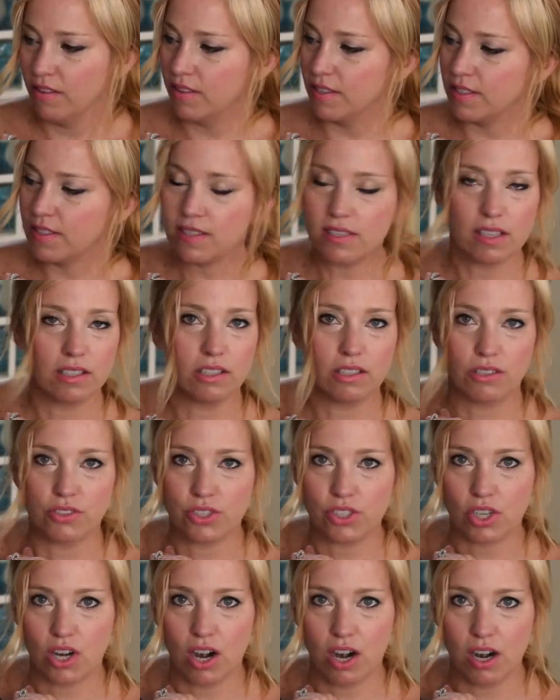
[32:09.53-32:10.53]
This is the
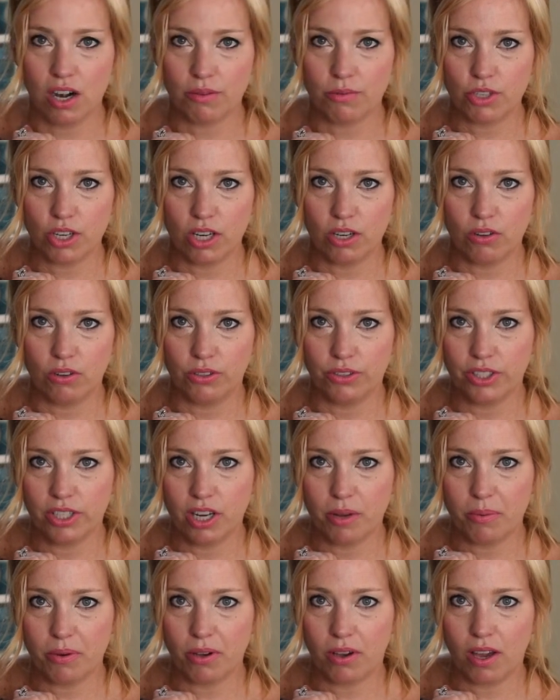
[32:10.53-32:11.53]
little star. I'm trying to hold
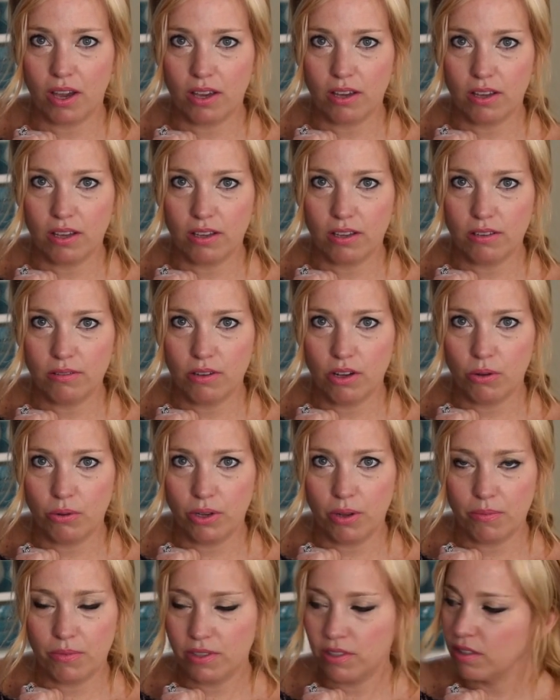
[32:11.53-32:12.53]
it up. Okay,
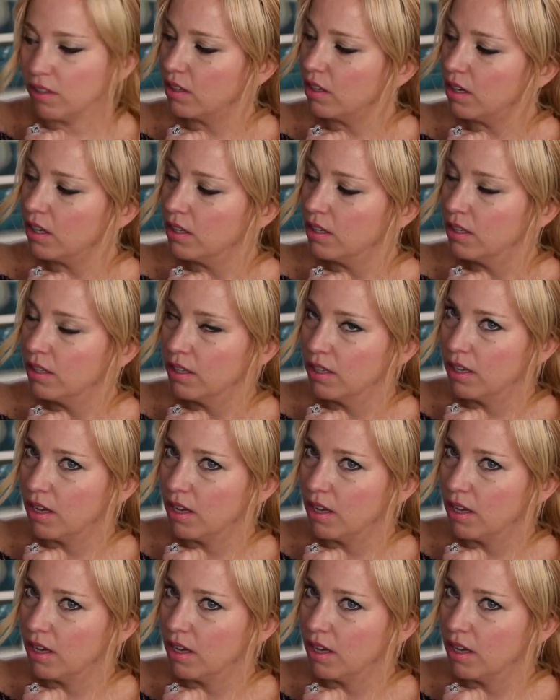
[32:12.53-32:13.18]
hold up. Does it look good?